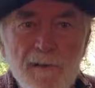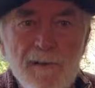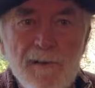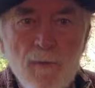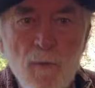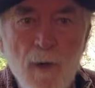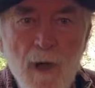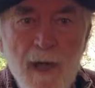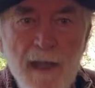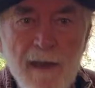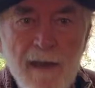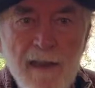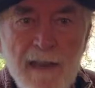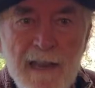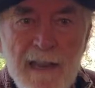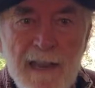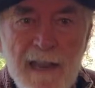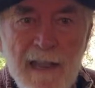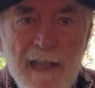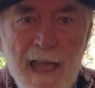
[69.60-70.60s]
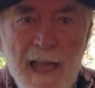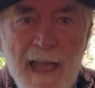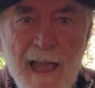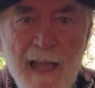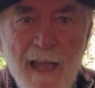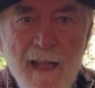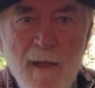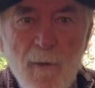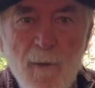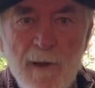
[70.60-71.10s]
one when
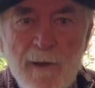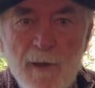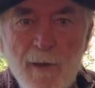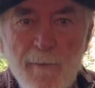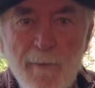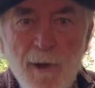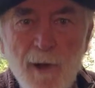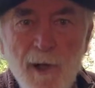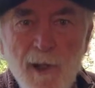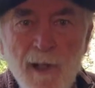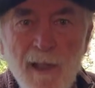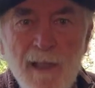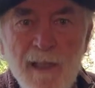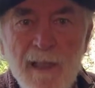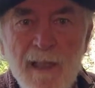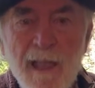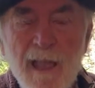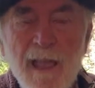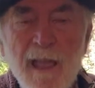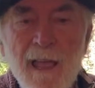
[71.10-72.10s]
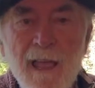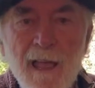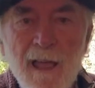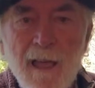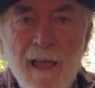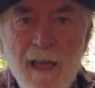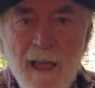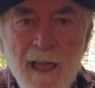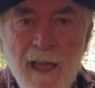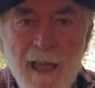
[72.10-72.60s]
you pull
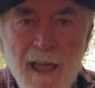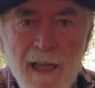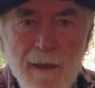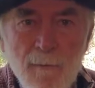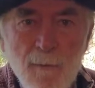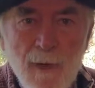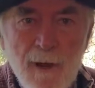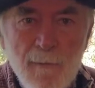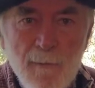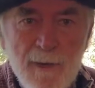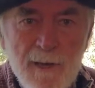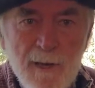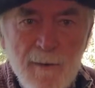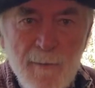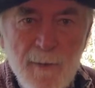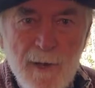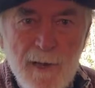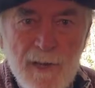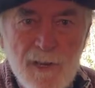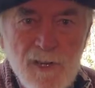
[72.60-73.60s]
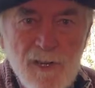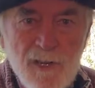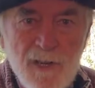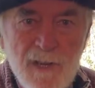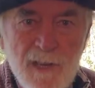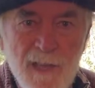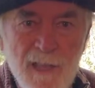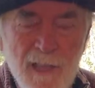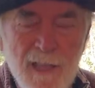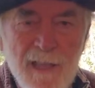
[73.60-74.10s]
and one when you
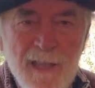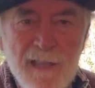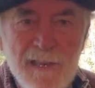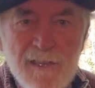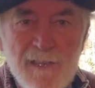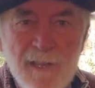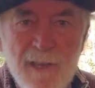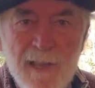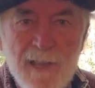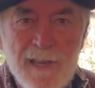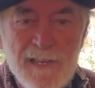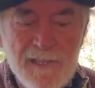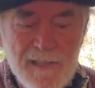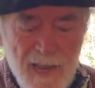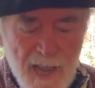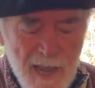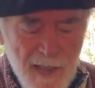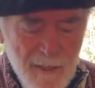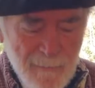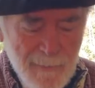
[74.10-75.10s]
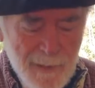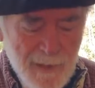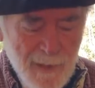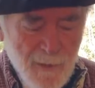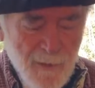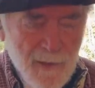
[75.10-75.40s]
push. So you get a scale by going.